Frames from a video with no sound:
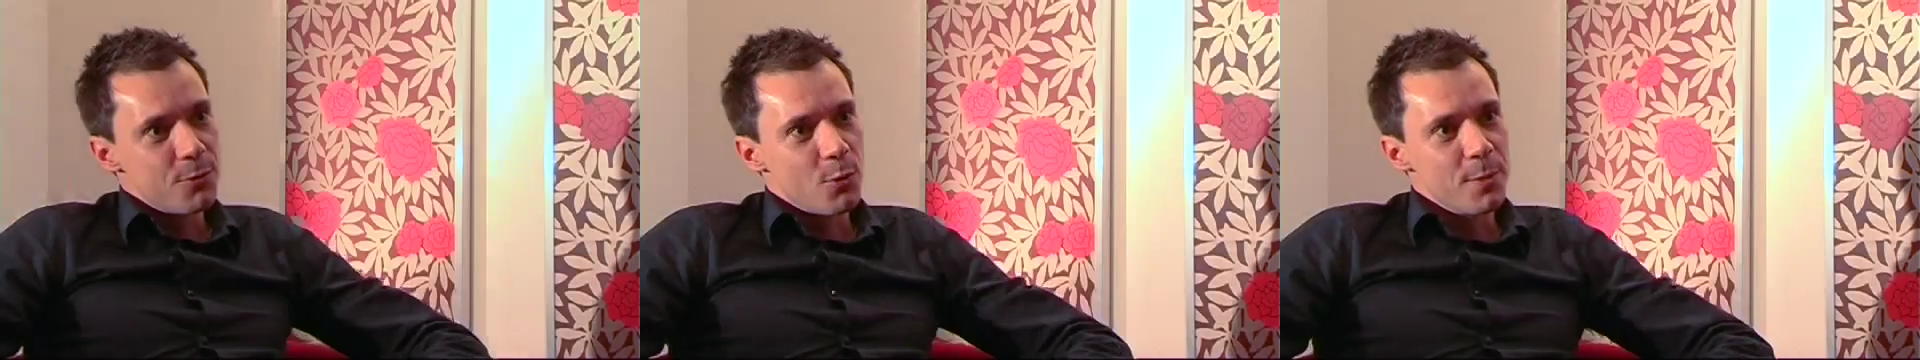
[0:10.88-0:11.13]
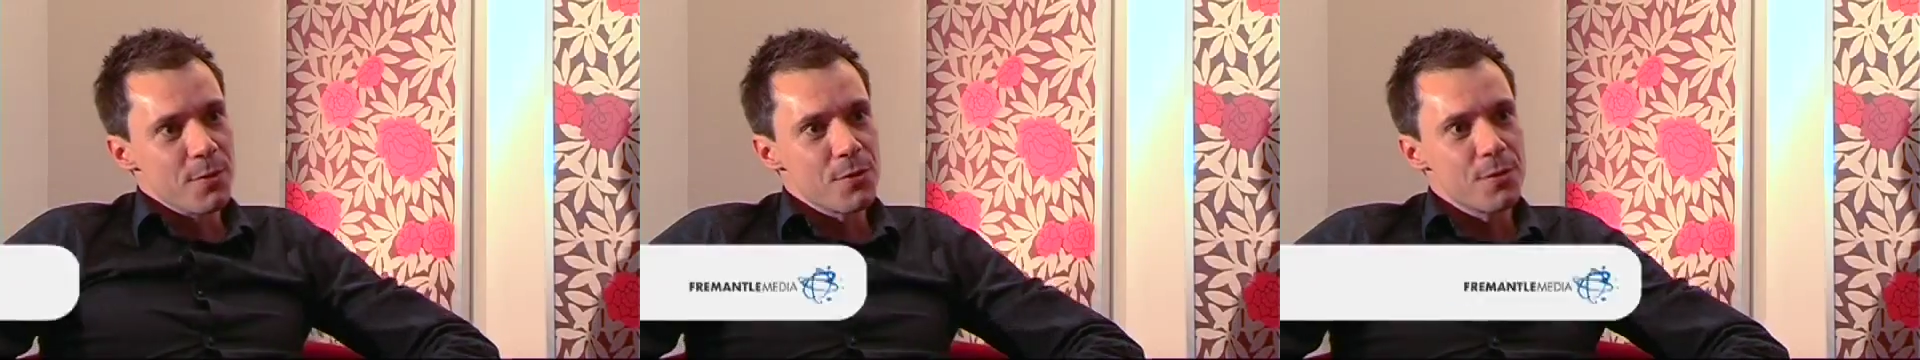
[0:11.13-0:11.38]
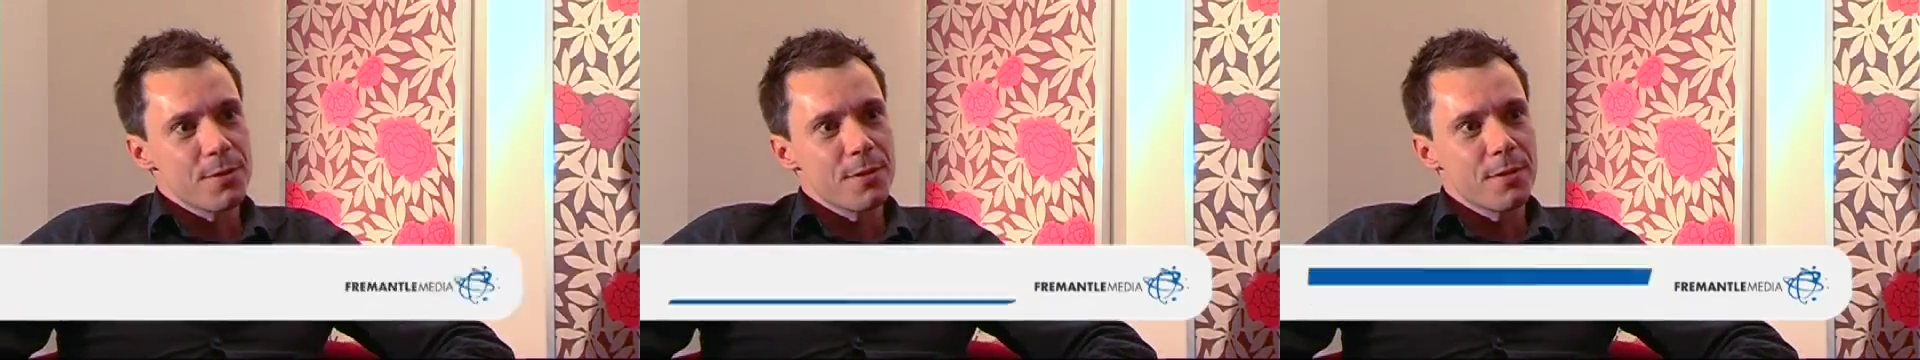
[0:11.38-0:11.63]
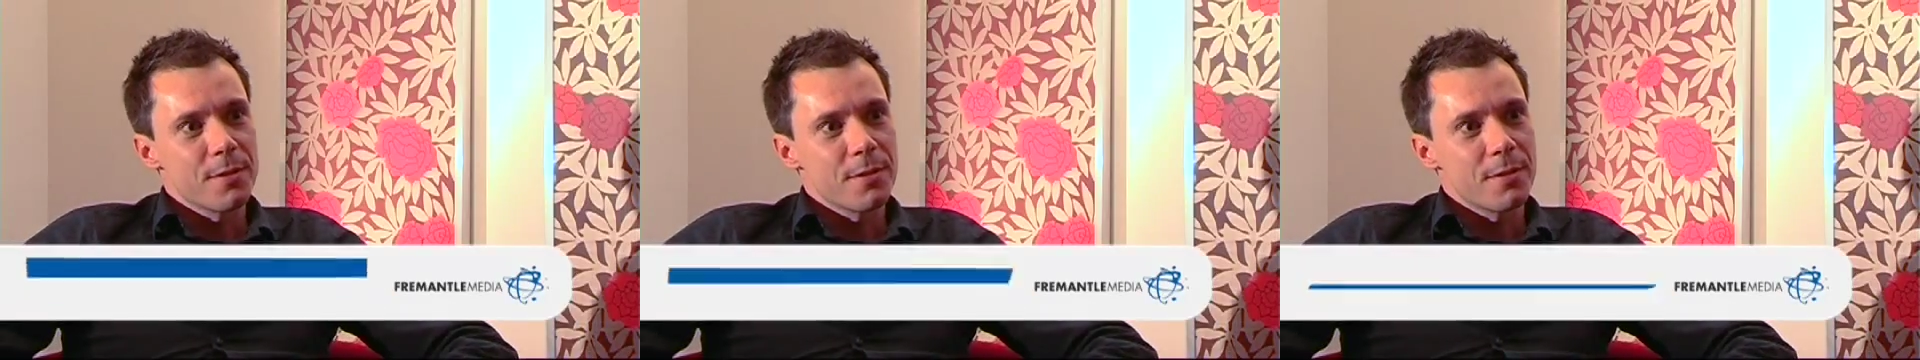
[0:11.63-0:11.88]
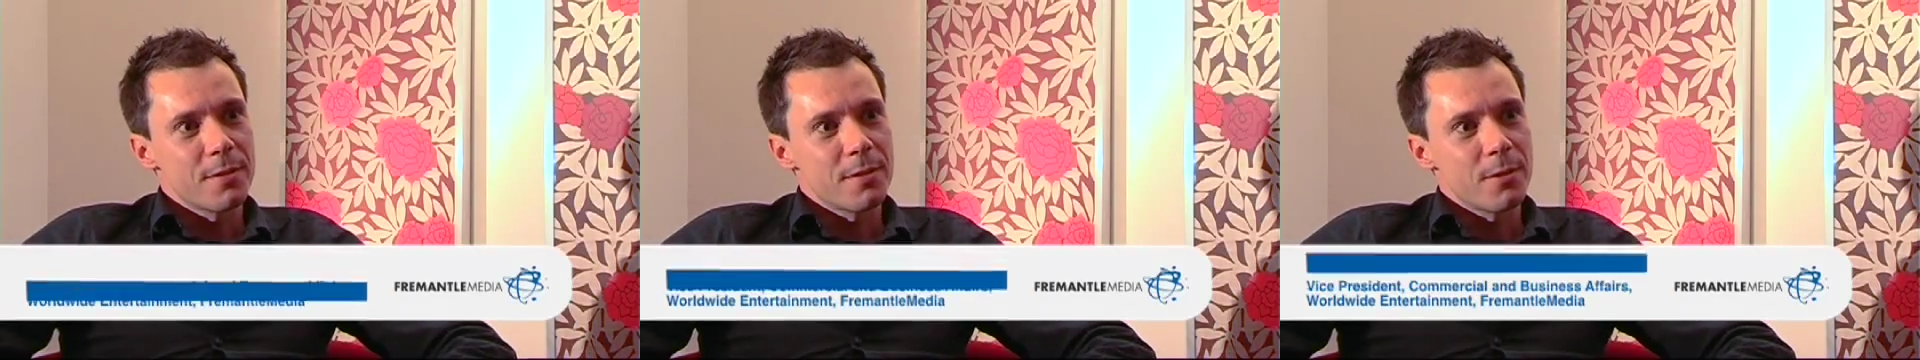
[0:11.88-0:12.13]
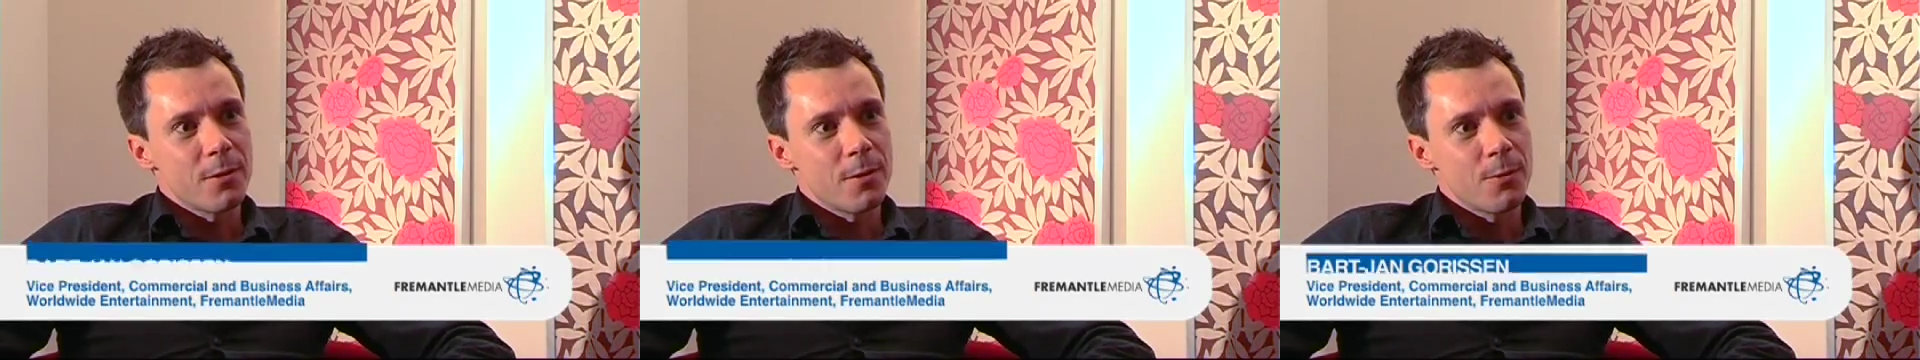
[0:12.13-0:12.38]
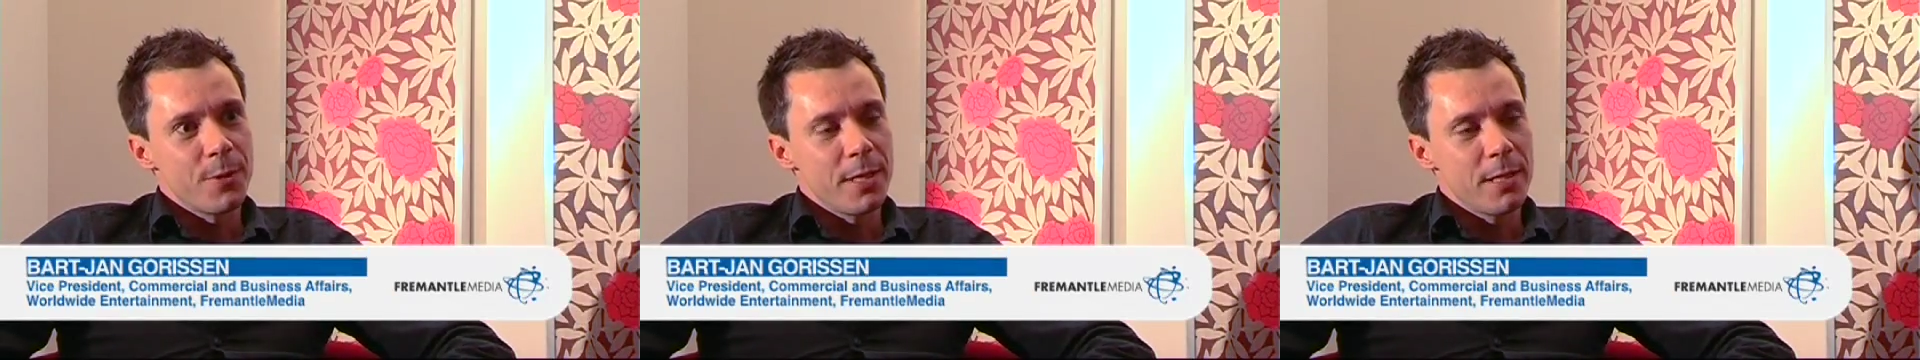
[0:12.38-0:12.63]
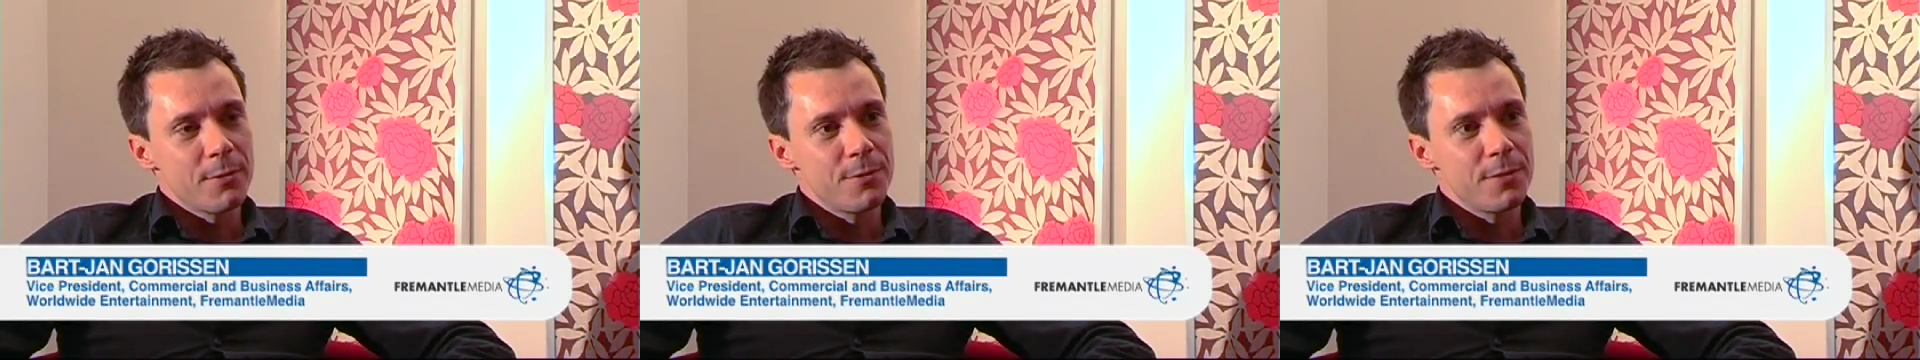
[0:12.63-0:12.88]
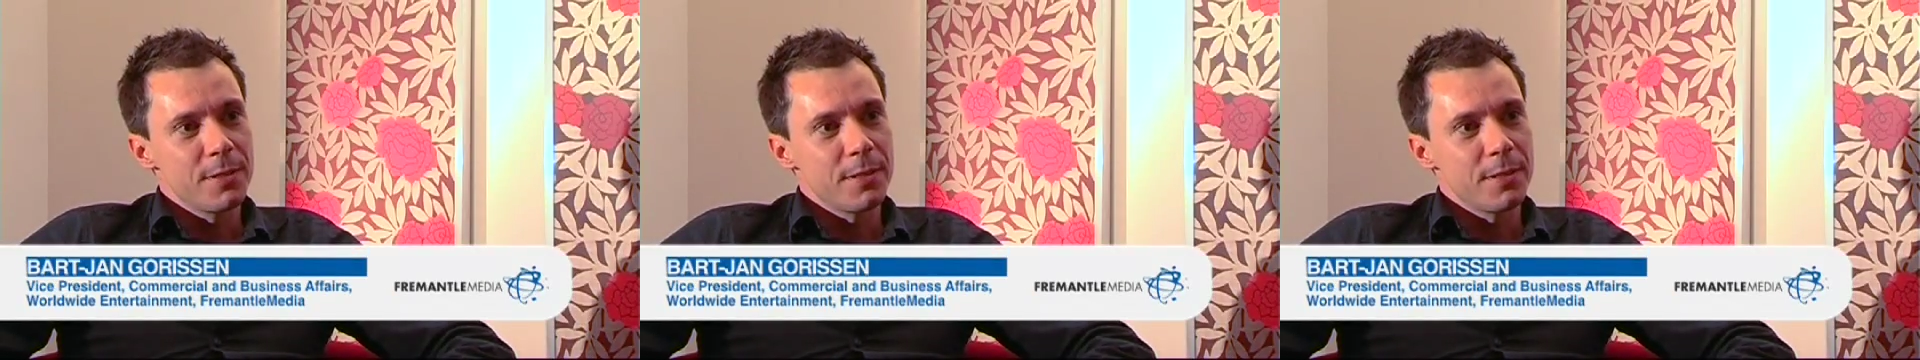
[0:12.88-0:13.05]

formats. We have